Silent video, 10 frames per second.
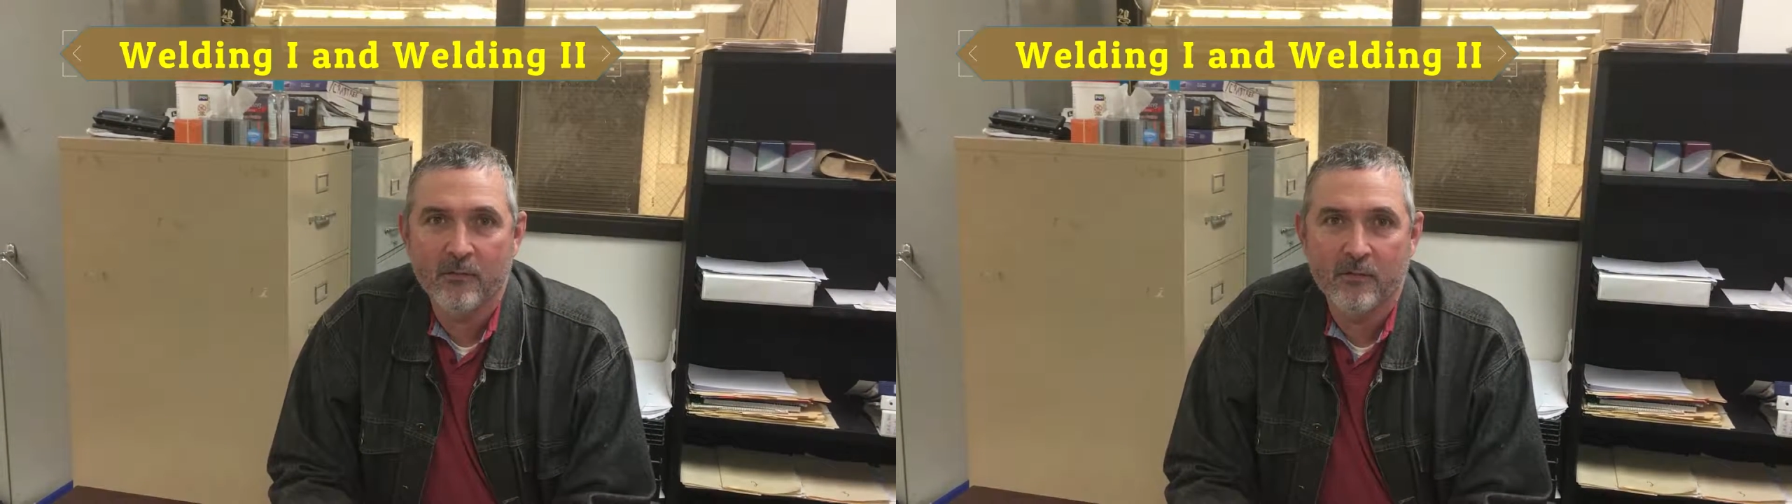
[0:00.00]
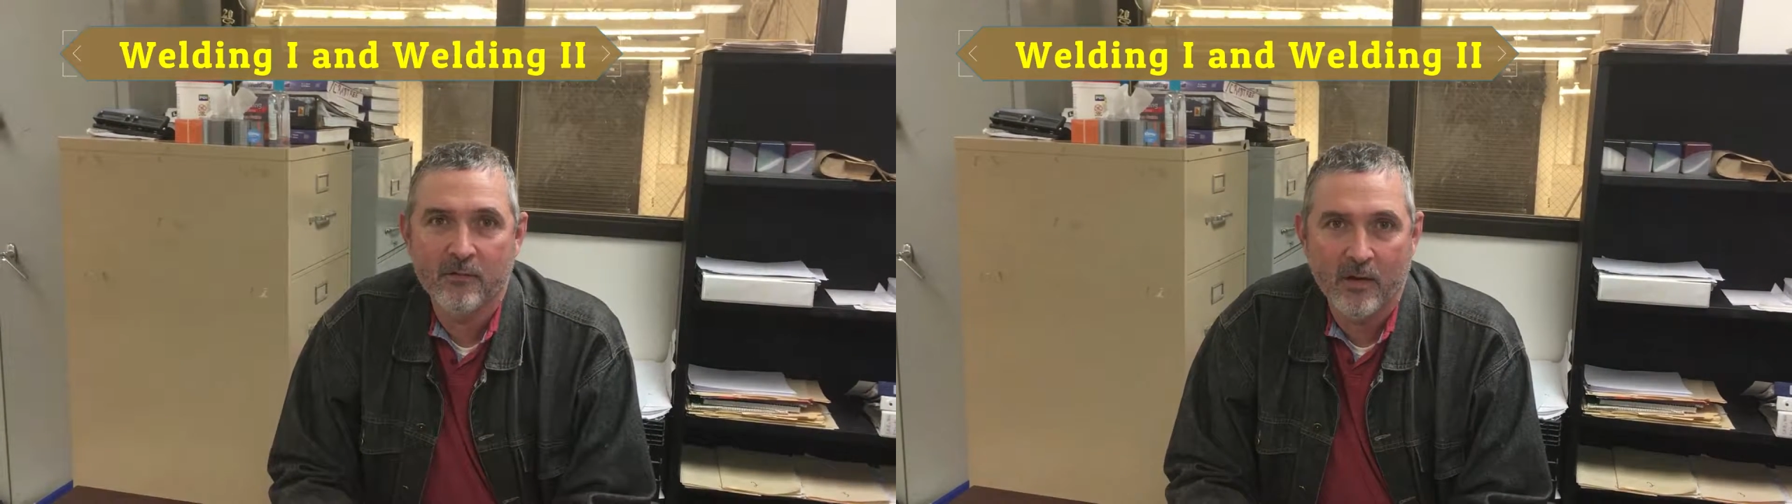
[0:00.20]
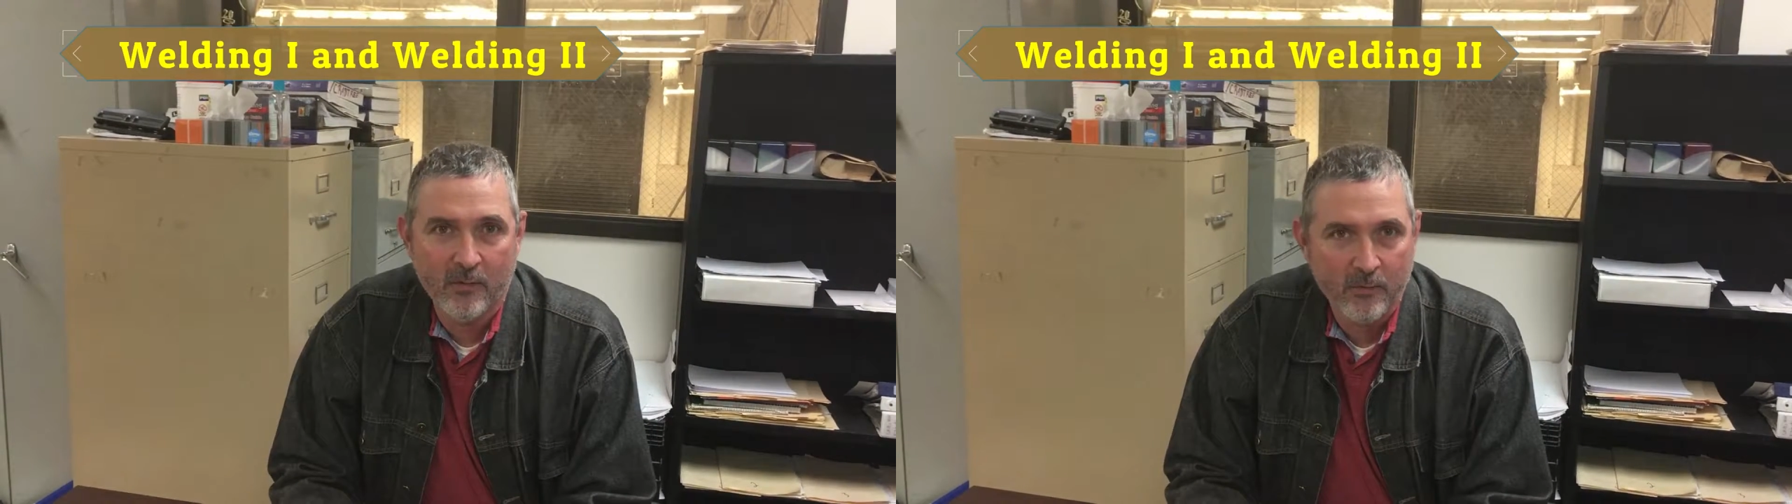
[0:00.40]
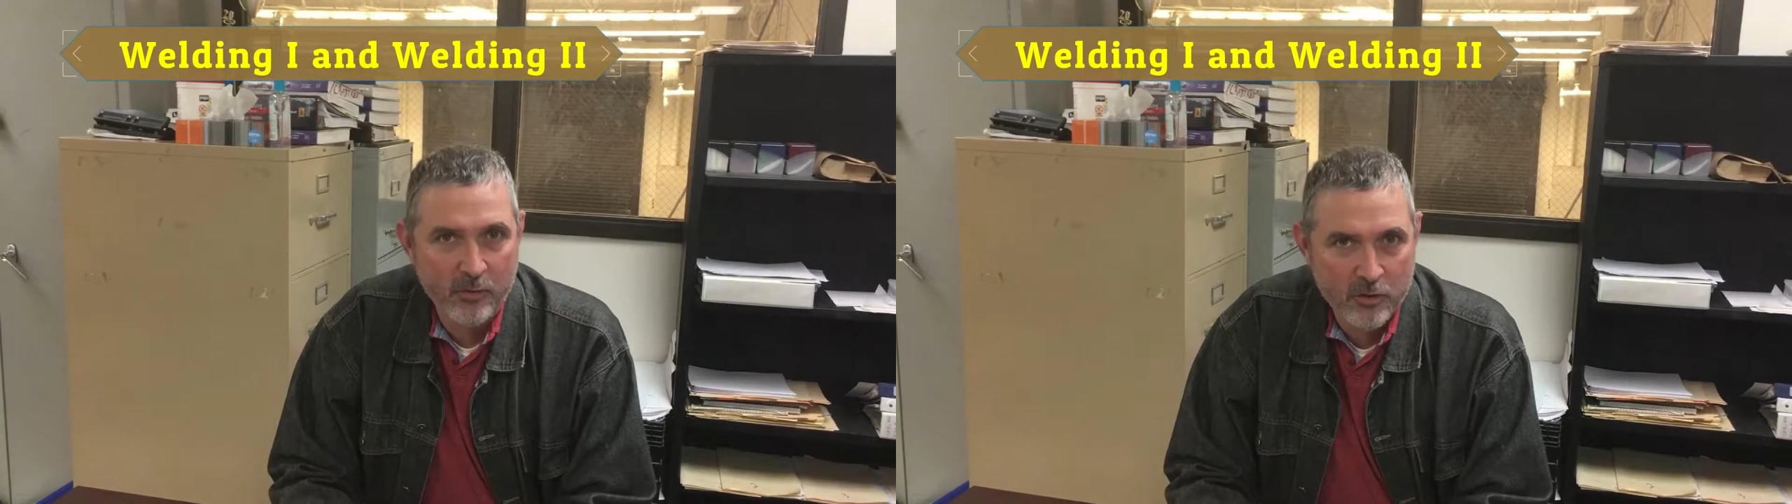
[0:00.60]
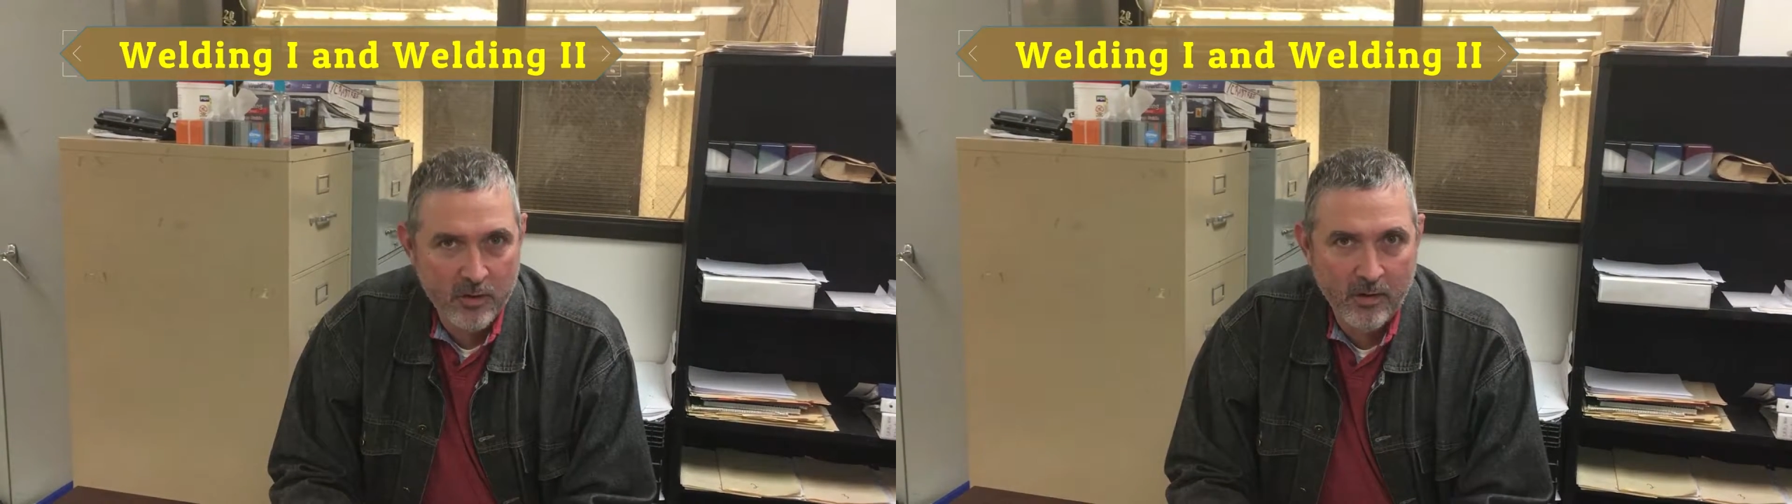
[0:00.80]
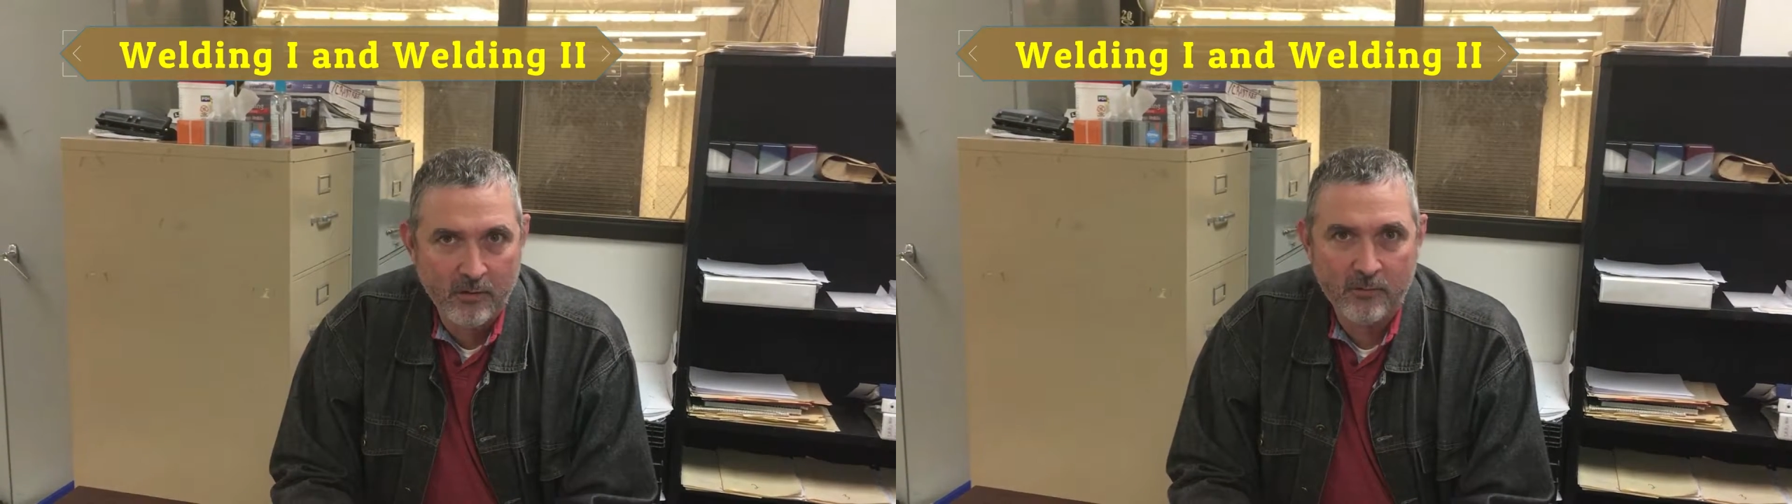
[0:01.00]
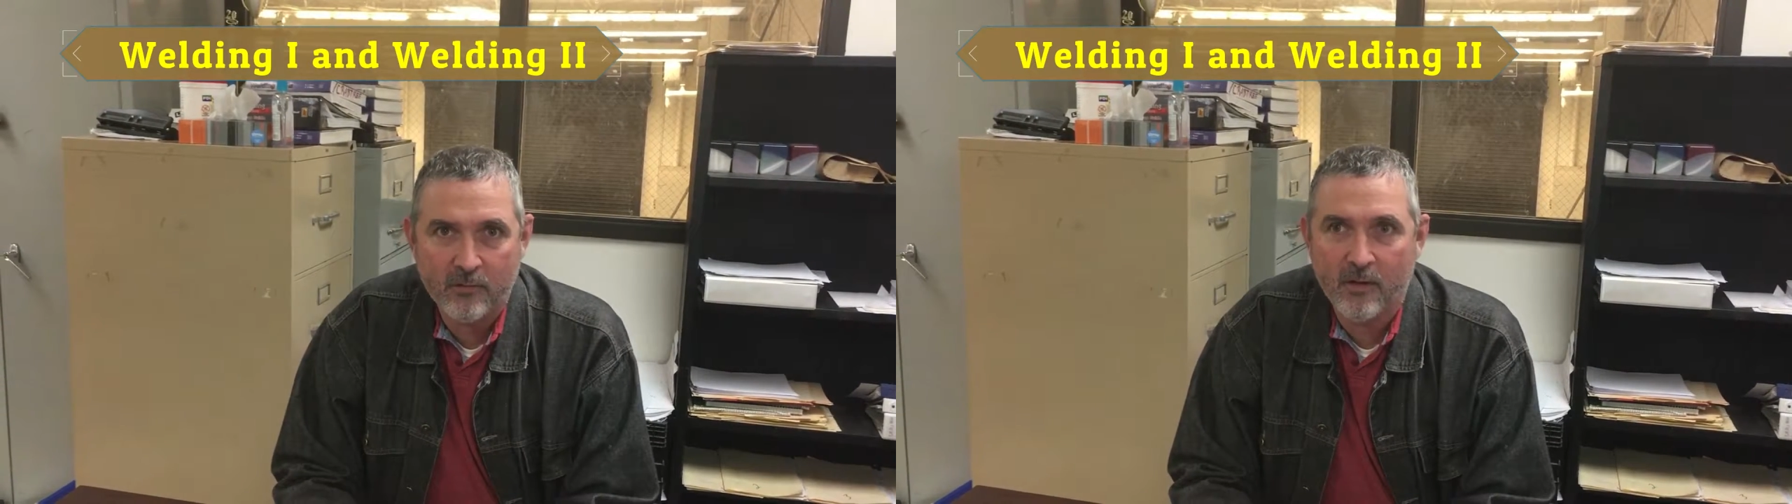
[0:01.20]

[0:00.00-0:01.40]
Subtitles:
to set up the machines,